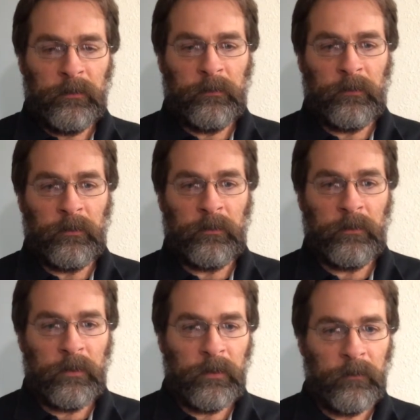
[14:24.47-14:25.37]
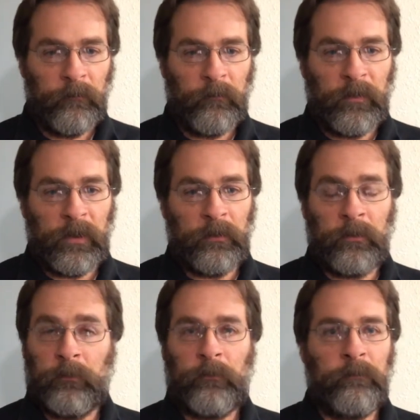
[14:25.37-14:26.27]
So, and
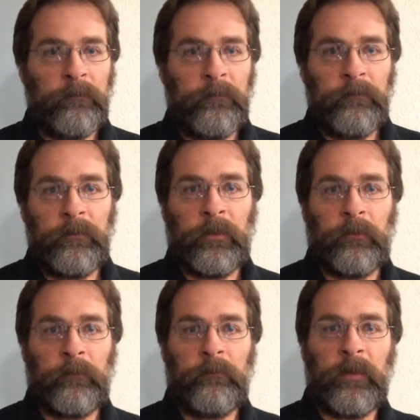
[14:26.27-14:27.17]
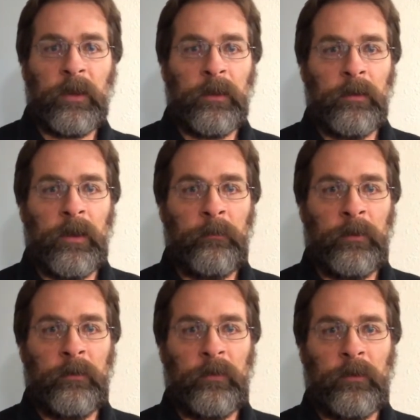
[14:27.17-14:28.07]
there's just any
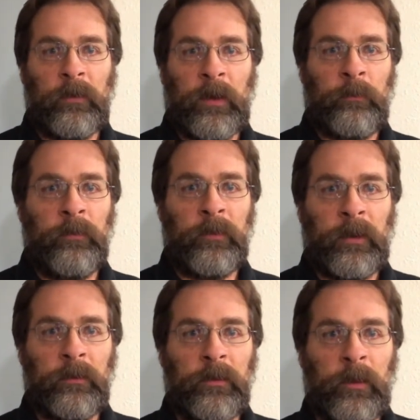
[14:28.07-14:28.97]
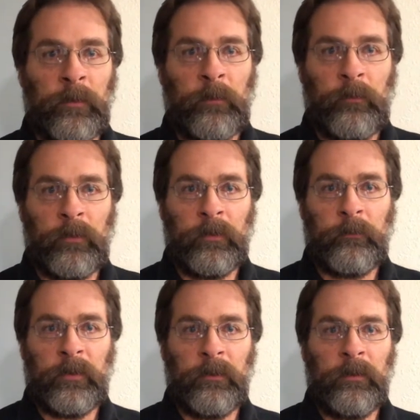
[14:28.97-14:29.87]
number of examples I could come up with,
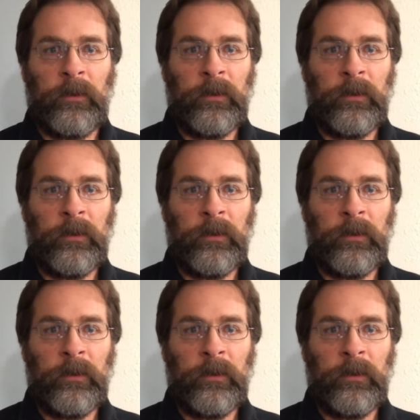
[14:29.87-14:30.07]
but